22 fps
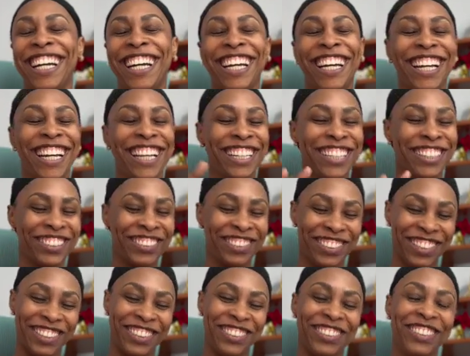I don't
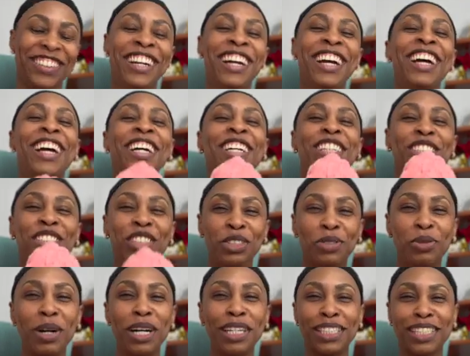know. You
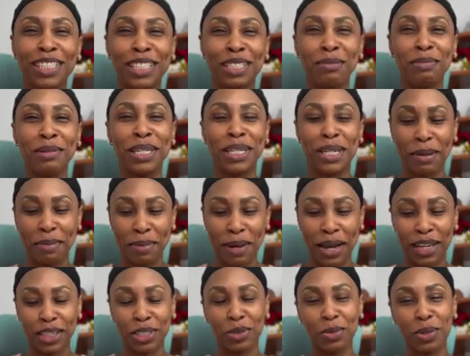want it to be
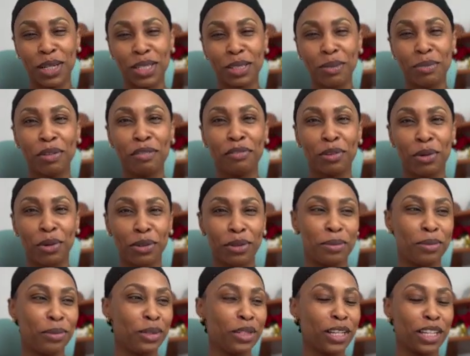compact. You want it to be
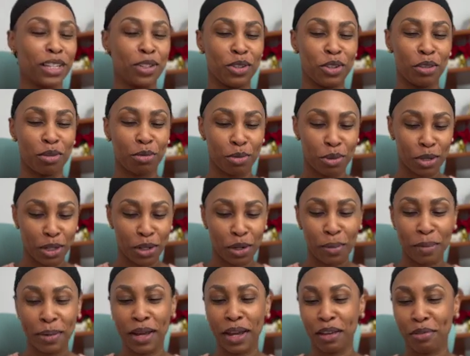foldable, like you can throw it in your
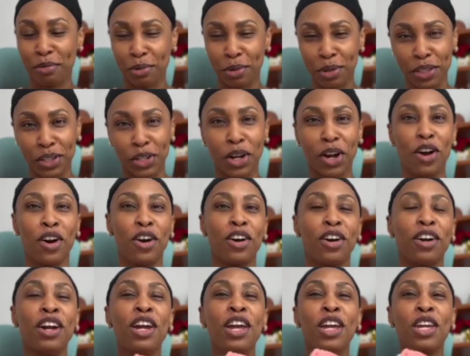bag, throw it in the
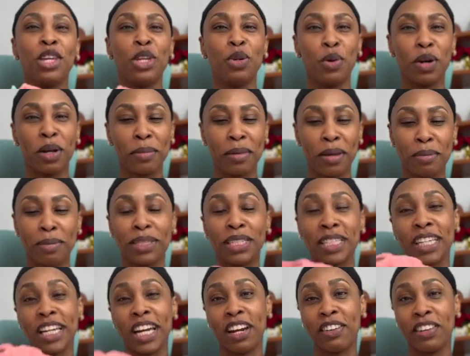car. You want to be able to
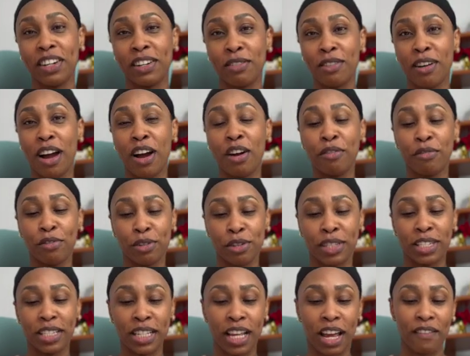carry it around
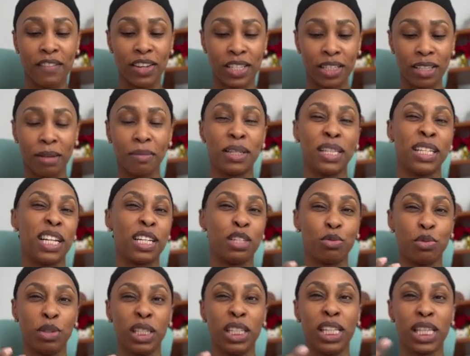versus having something that's
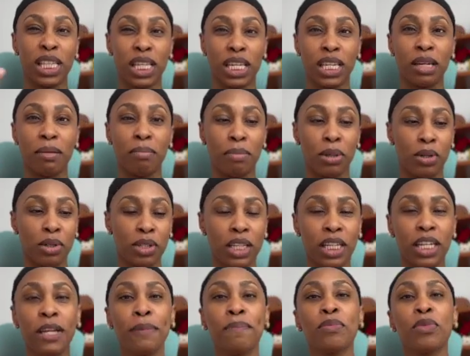really thick and
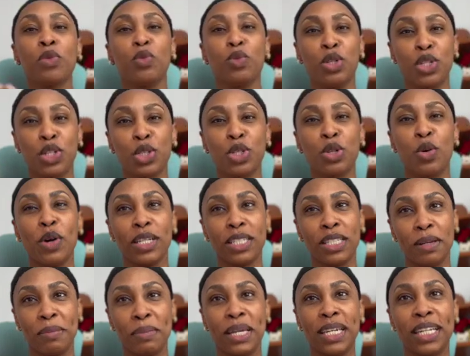bulky, which is going
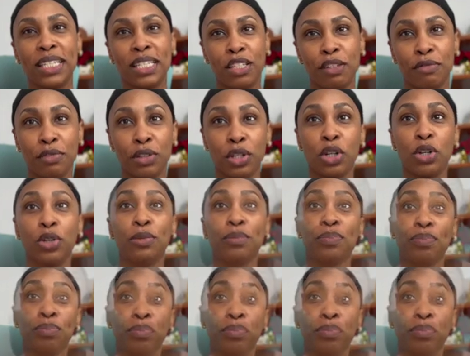to make it difficult.